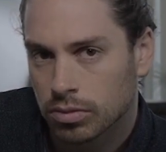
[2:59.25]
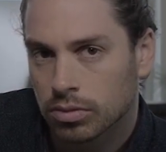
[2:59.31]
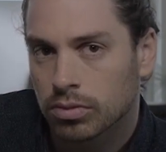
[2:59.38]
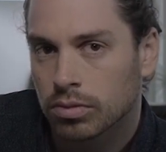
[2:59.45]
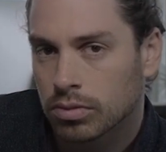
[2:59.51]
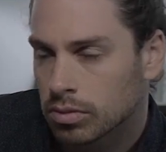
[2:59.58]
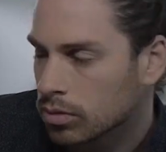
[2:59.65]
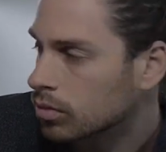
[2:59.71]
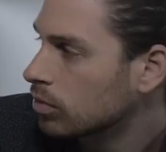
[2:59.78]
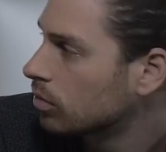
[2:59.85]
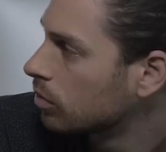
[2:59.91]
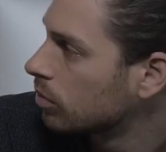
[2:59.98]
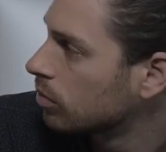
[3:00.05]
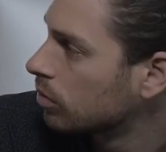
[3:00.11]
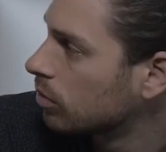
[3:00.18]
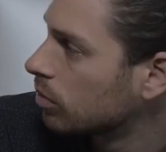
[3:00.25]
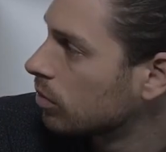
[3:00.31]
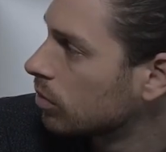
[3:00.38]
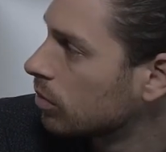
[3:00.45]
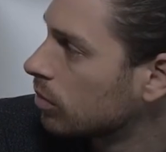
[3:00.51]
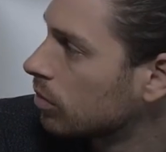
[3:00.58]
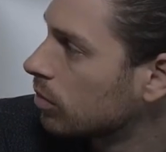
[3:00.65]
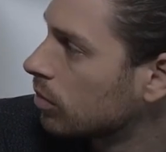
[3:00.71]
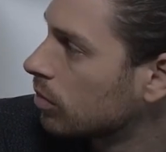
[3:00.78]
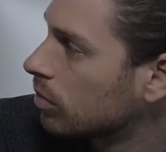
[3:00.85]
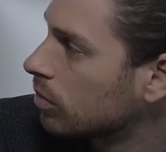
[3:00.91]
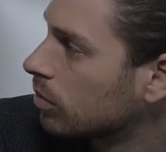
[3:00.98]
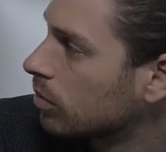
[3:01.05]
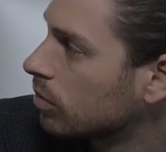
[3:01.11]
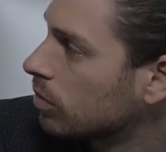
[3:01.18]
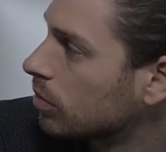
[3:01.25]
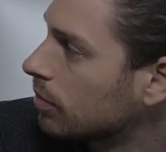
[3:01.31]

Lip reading: (silent)